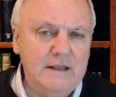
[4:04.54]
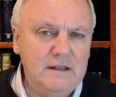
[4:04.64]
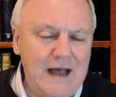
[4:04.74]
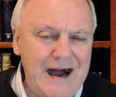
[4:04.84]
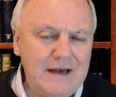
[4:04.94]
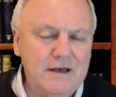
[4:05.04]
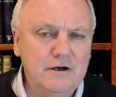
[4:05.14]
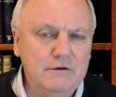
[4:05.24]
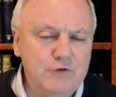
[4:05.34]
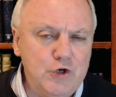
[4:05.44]
lot
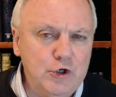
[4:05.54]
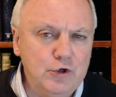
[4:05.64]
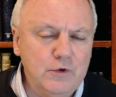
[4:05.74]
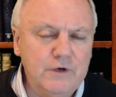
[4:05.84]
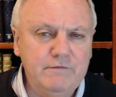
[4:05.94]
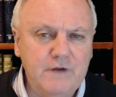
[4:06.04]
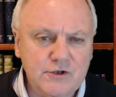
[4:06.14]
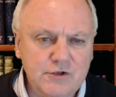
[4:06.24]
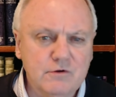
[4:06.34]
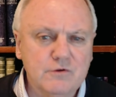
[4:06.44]
of new
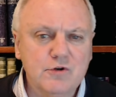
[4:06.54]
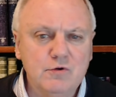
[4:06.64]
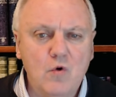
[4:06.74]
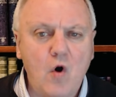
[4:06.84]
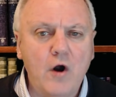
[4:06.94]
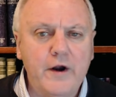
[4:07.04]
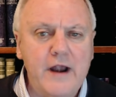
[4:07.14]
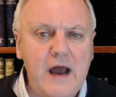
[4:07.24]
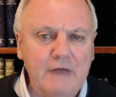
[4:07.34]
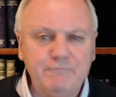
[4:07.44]
investors who are
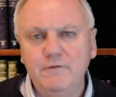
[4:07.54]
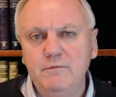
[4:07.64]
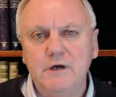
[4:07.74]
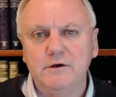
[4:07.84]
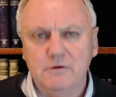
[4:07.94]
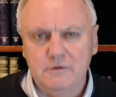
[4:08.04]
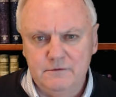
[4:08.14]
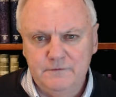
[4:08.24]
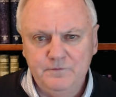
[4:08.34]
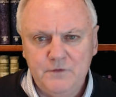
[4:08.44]
not familiar
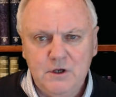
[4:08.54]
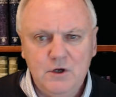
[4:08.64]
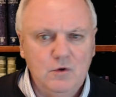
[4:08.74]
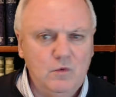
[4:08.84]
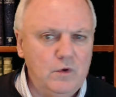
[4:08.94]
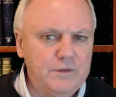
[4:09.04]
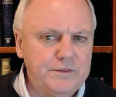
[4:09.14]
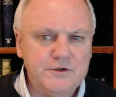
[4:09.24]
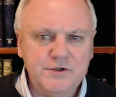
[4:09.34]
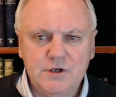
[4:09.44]
with
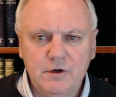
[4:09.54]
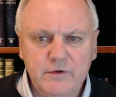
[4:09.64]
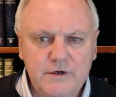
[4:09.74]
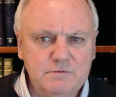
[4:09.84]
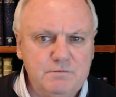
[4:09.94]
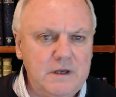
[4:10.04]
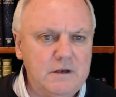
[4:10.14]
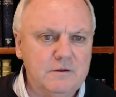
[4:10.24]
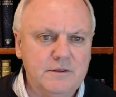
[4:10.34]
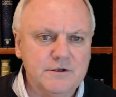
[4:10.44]
the Series
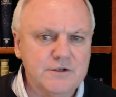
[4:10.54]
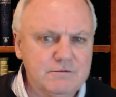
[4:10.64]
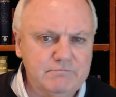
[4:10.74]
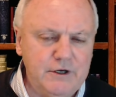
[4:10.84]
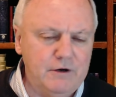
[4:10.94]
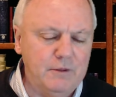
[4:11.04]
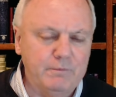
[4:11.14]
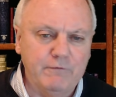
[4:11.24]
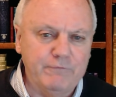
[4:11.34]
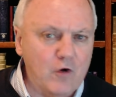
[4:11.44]
B, the
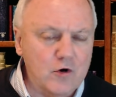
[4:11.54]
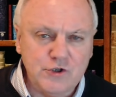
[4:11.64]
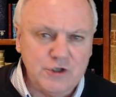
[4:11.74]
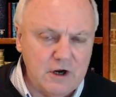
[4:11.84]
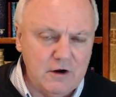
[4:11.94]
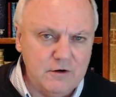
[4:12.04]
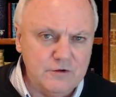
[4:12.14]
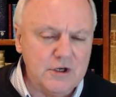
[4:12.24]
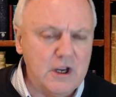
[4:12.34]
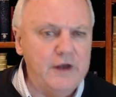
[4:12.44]
preferred
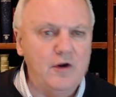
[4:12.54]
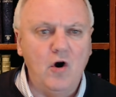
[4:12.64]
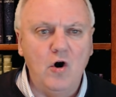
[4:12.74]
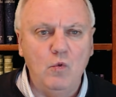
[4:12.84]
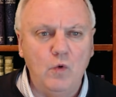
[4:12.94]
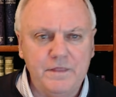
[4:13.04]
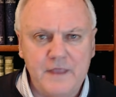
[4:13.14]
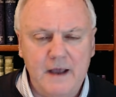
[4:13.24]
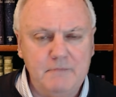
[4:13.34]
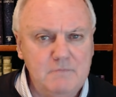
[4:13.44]
shares and all what
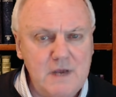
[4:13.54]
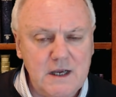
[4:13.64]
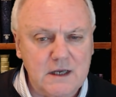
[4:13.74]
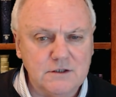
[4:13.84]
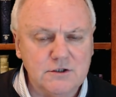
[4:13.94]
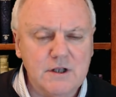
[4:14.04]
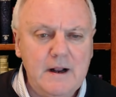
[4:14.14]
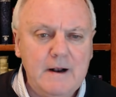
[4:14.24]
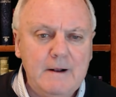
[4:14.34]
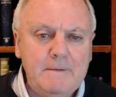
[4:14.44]
that means.
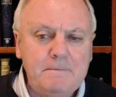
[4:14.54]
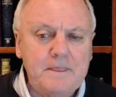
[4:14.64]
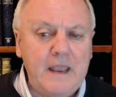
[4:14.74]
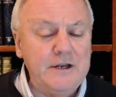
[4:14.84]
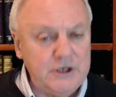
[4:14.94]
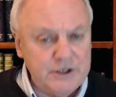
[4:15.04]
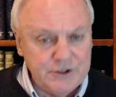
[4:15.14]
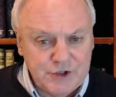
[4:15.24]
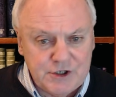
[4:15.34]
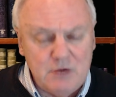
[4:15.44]
And you can
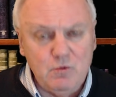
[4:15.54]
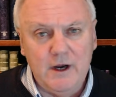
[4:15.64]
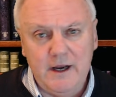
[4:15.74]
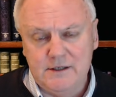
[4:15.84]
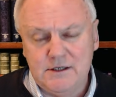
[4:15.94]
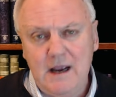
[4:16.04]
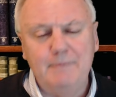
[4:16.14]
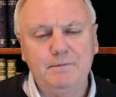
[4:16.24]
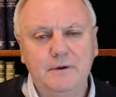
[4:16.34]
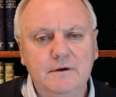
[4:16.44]
see what has
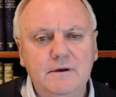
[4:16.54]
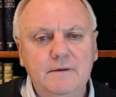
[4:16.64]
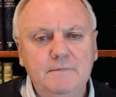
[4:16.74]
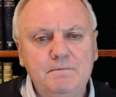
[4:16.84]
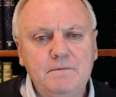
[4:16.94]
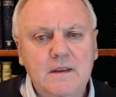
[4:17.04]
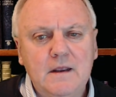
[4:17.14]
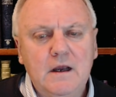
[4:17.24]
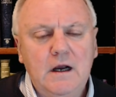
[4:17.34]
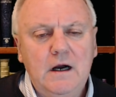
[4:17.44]
happened.
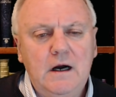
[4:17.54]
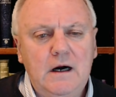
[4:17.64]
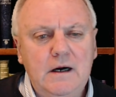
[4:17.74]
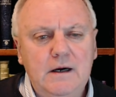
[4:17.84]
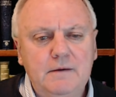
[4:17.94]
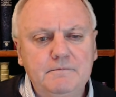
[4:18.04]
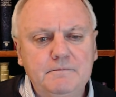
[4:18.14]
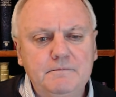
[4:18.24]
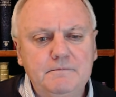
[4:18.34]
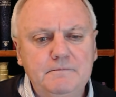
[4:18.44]
Now,
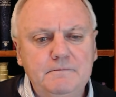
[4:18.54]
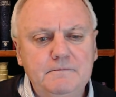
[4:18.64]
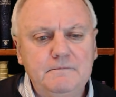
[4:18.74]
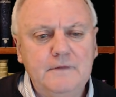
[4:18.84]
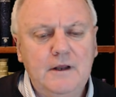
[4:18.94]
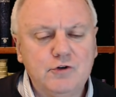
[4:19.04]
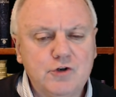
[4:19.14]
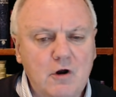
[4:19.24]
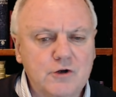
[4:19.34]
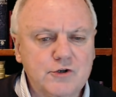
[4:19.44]

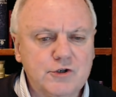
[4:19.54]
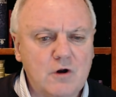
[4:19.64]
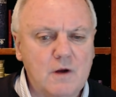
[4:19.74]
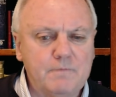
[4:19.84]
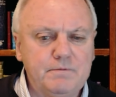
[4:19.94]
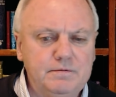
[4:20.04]
George Sharp